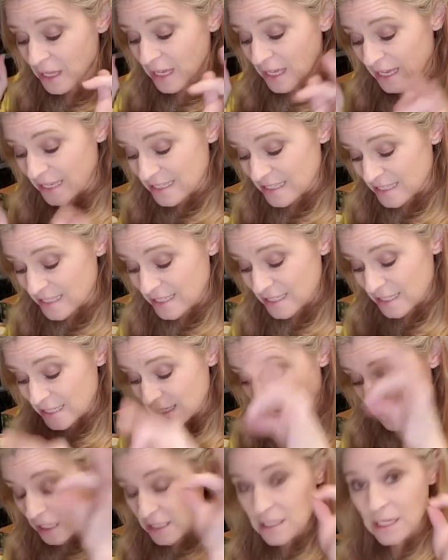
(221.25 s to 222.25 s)
it
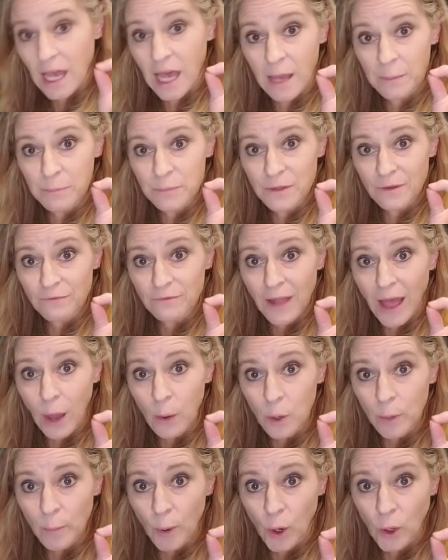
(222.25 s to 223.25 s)
sucks up the
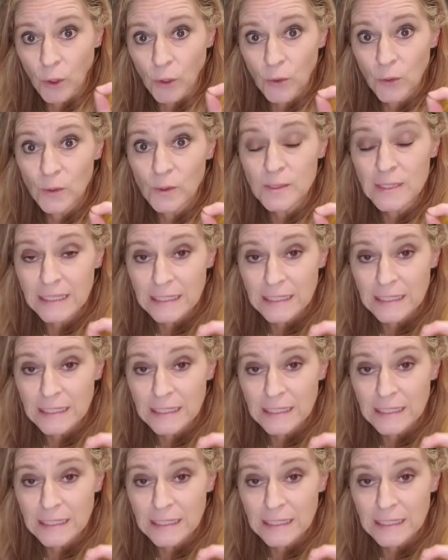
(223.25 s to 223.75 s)
flour particles